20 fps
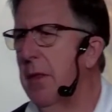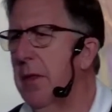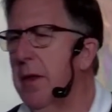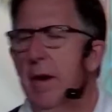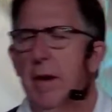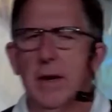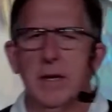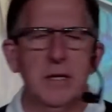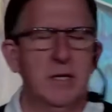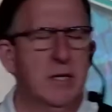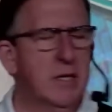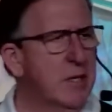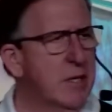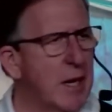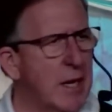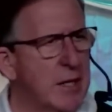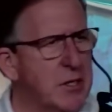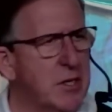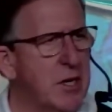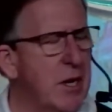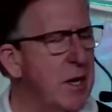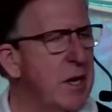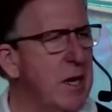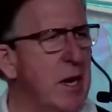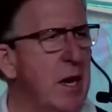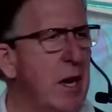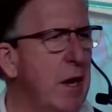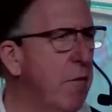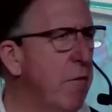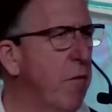there is such a
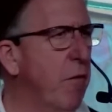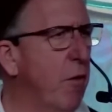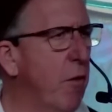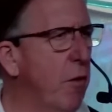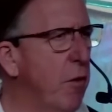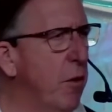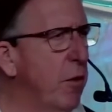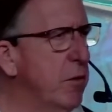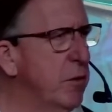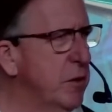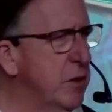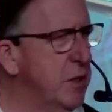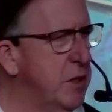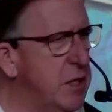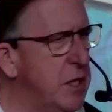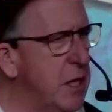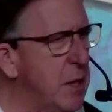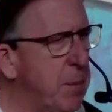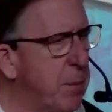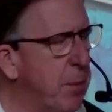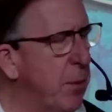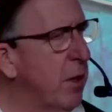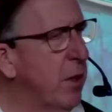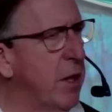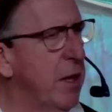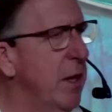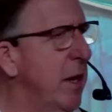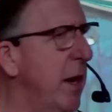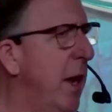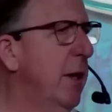need for those deeper
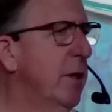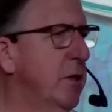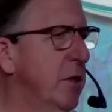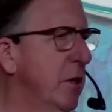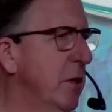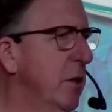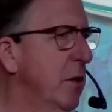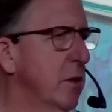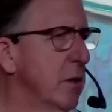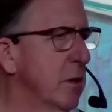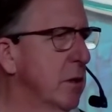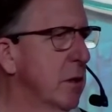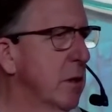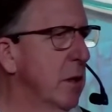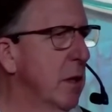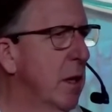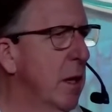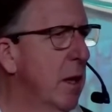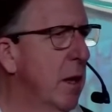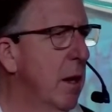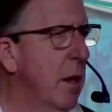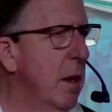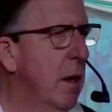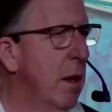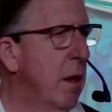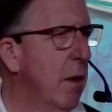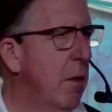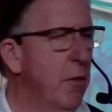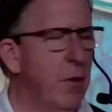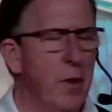connections
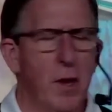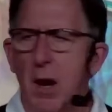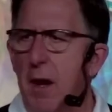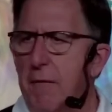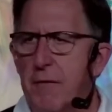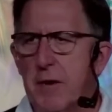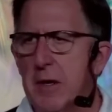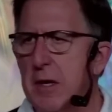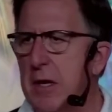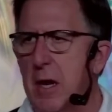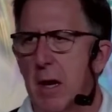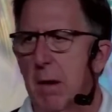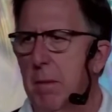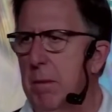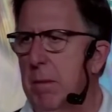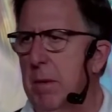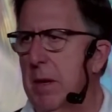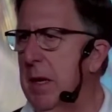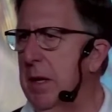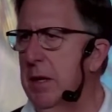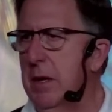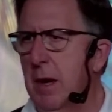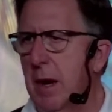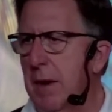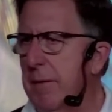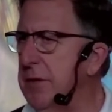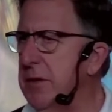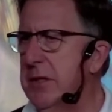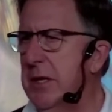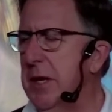that often come in
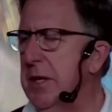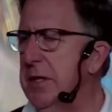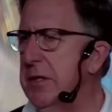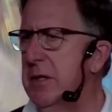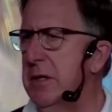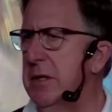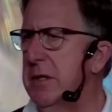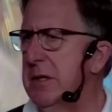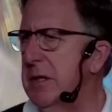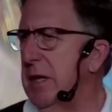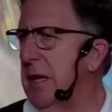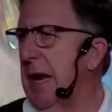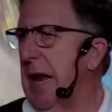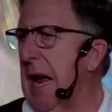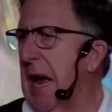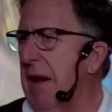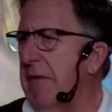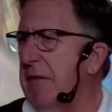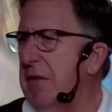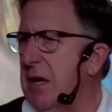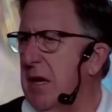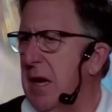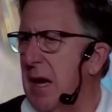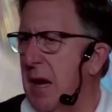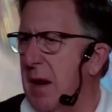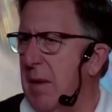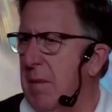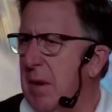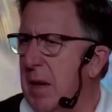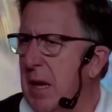conversations, that have to
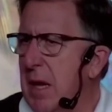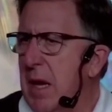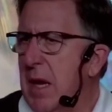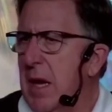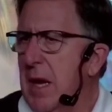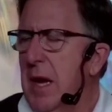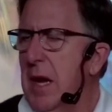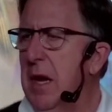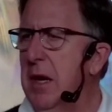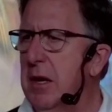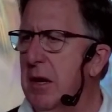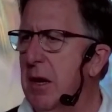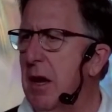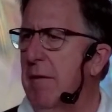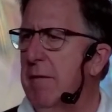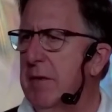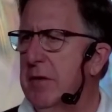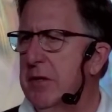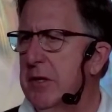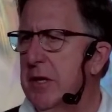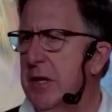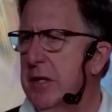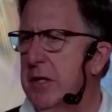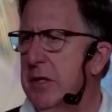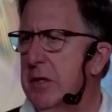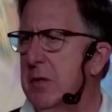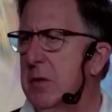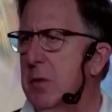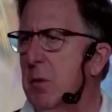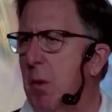come in
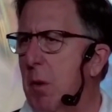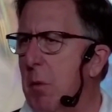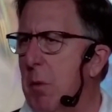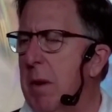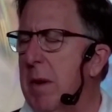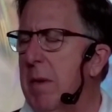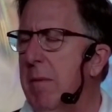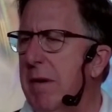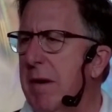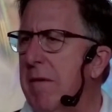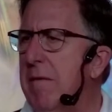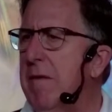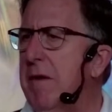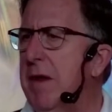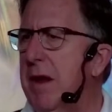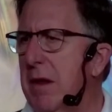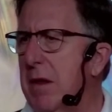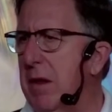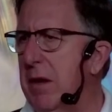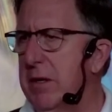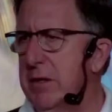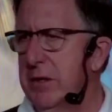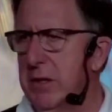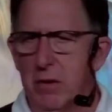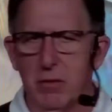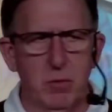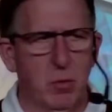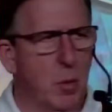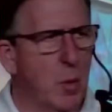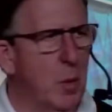conversations where we reveal
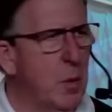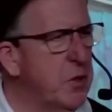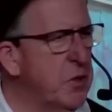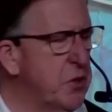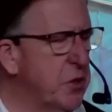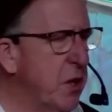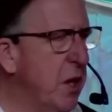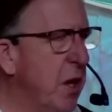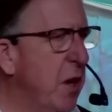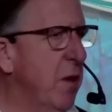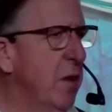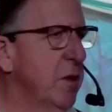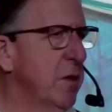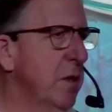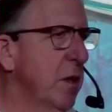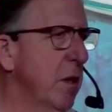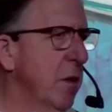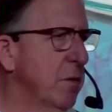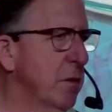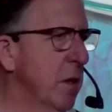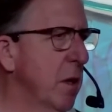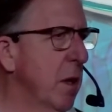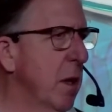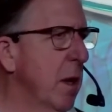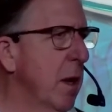ourselves, where we share ourselves.